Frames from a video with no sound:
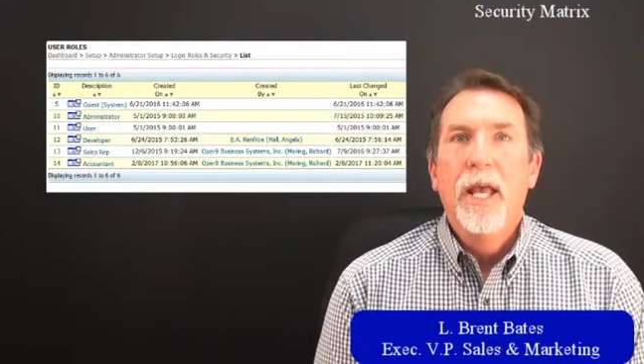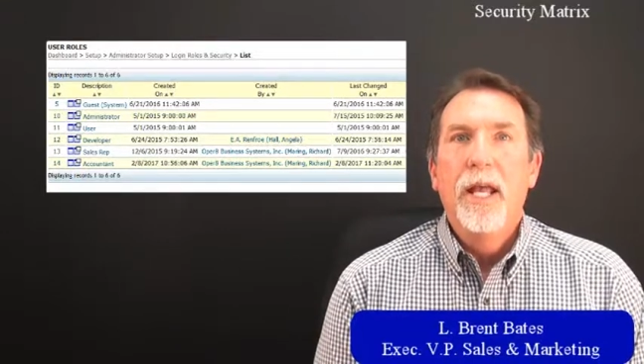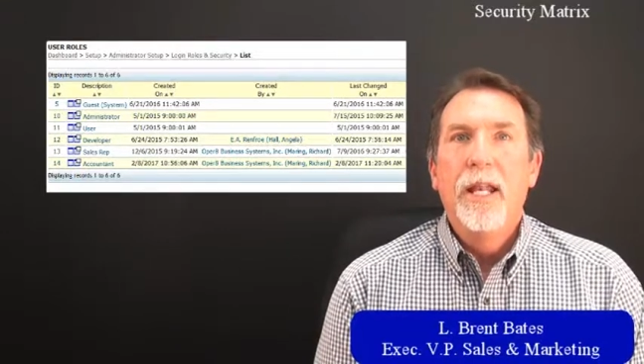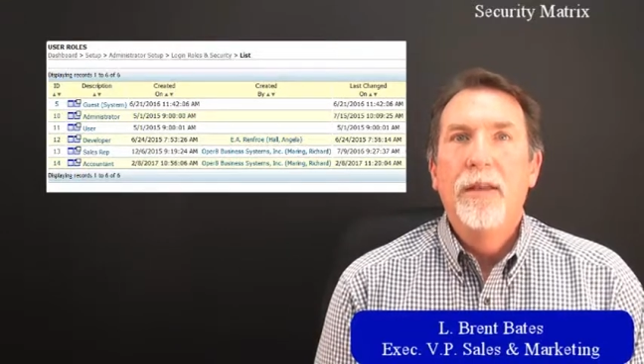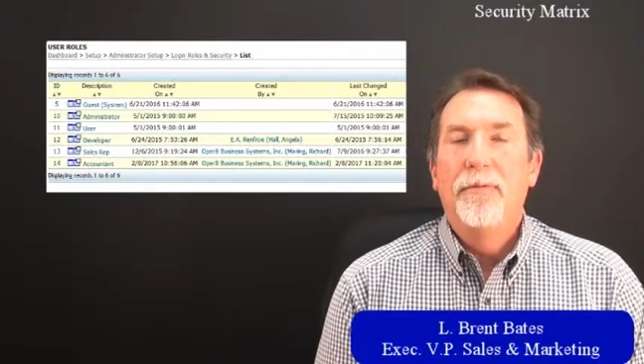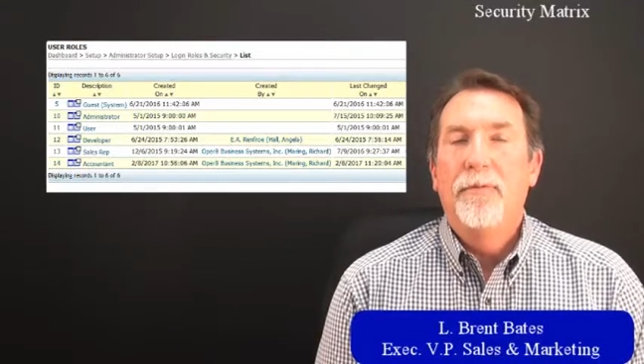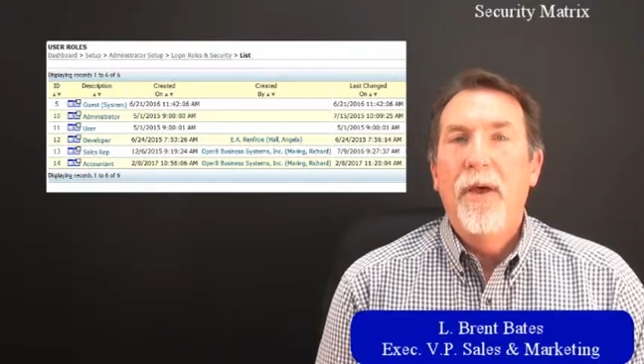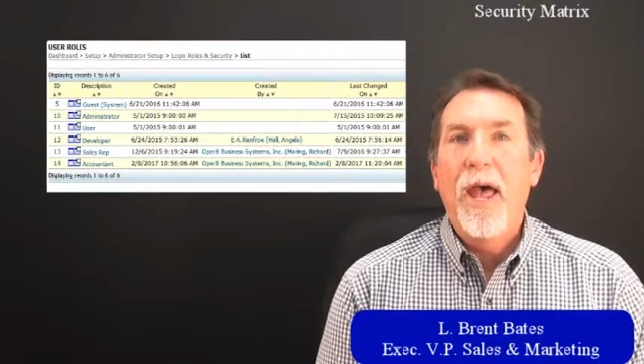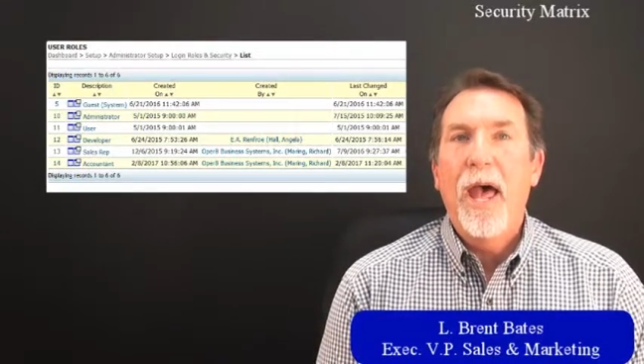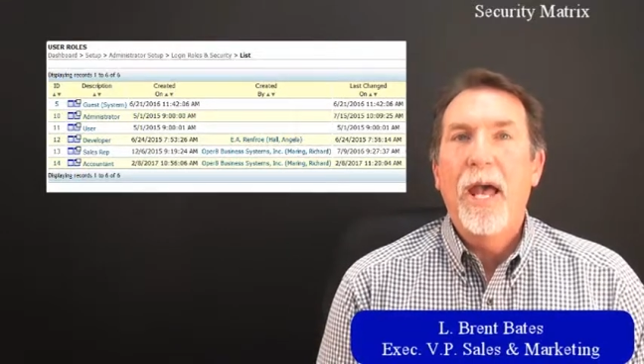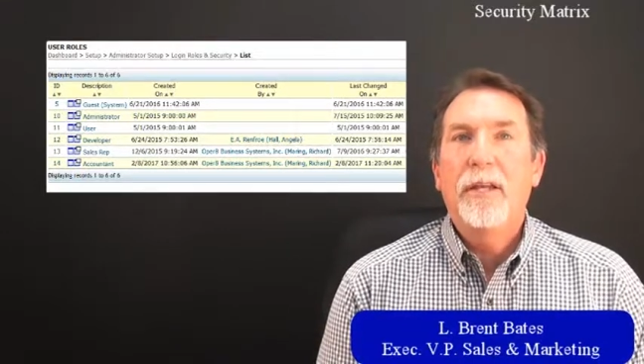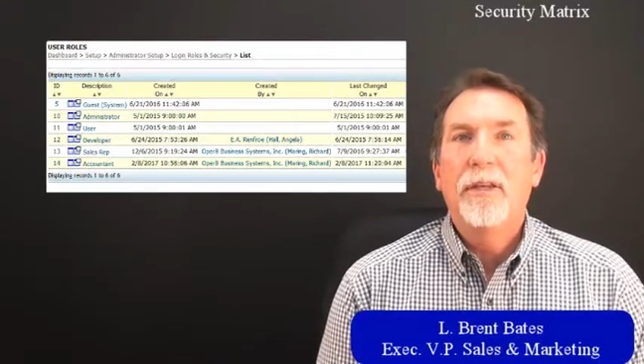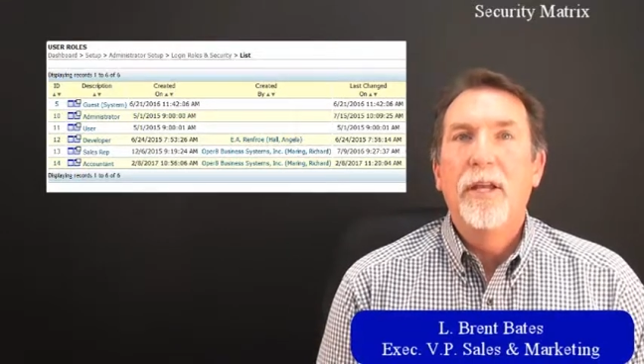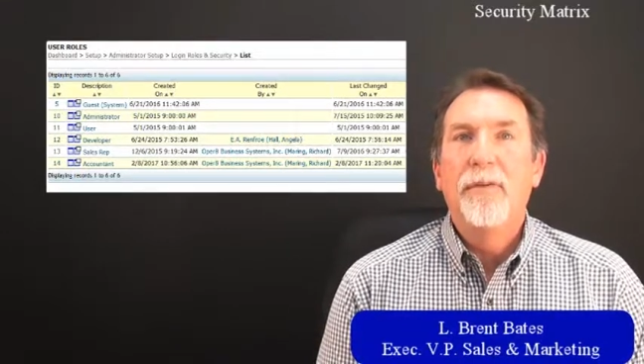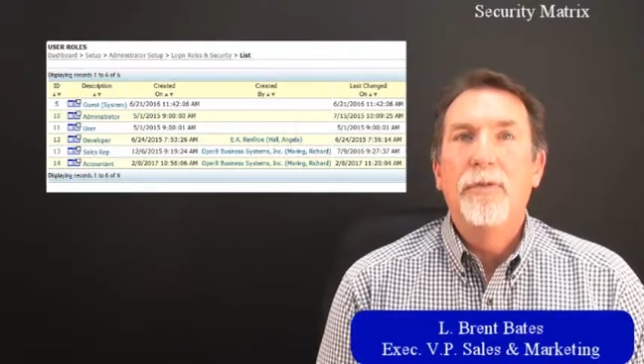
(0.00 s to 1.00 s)
And in
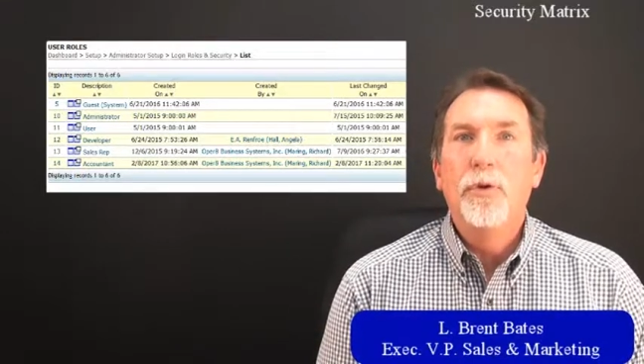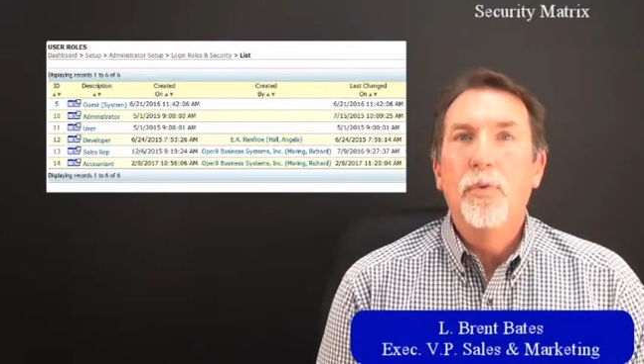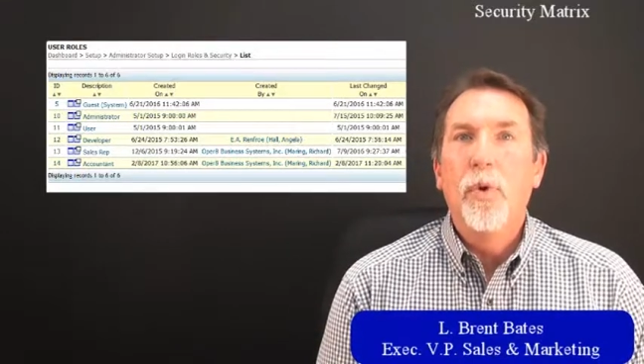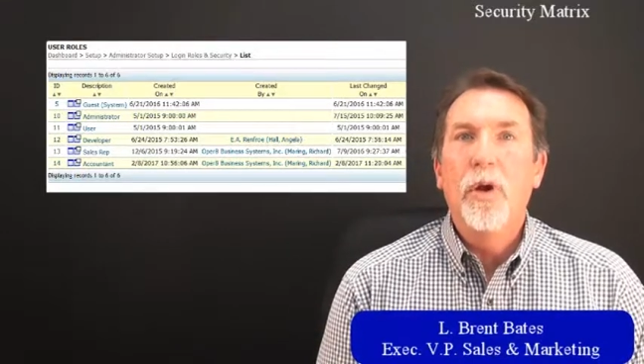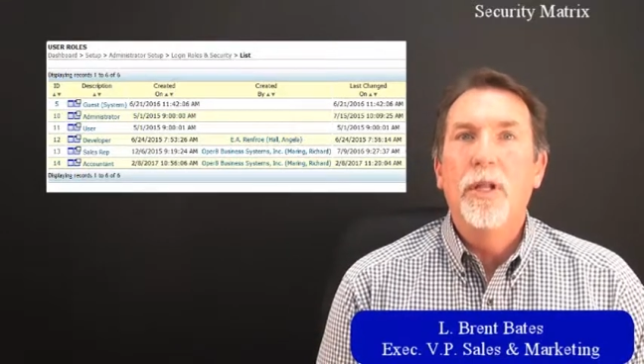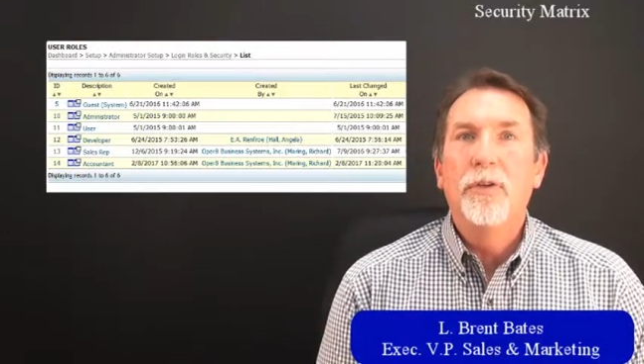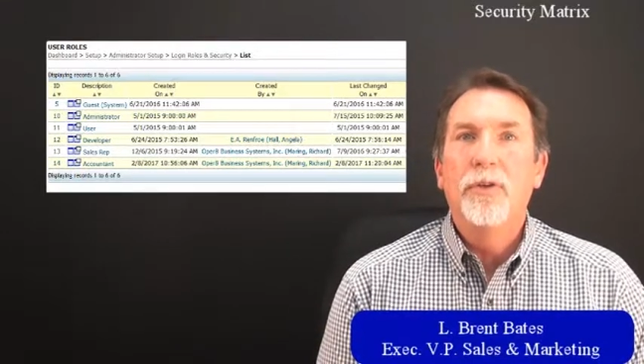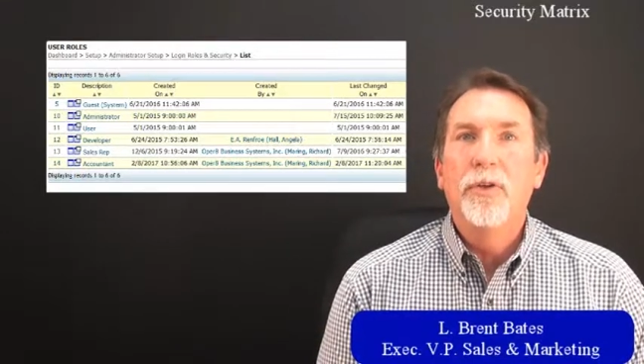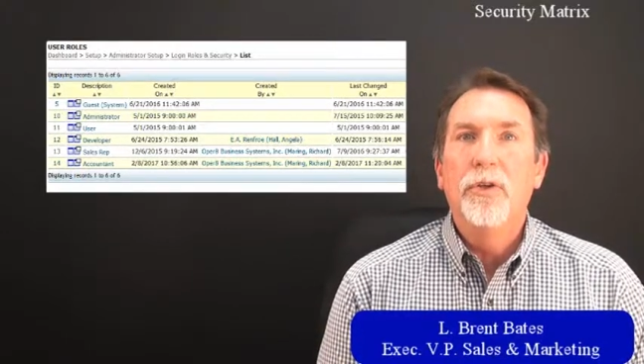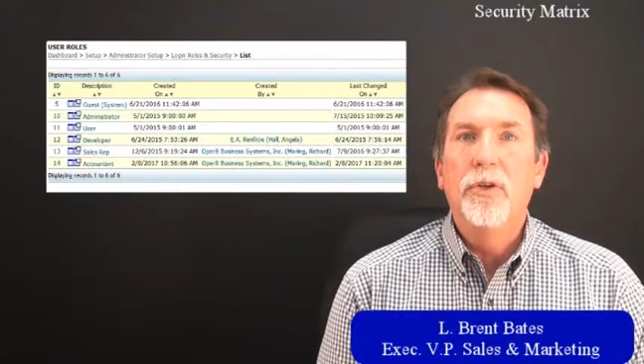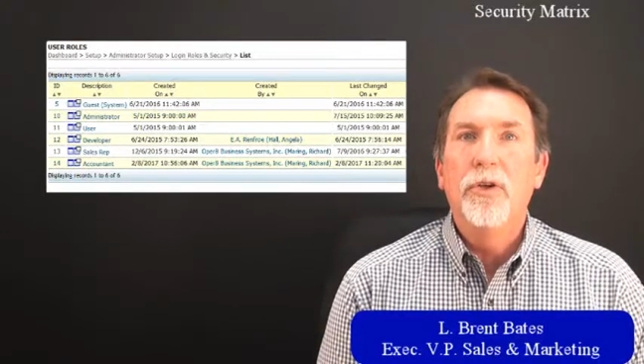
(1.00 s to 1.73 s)
fact, if you wanted to,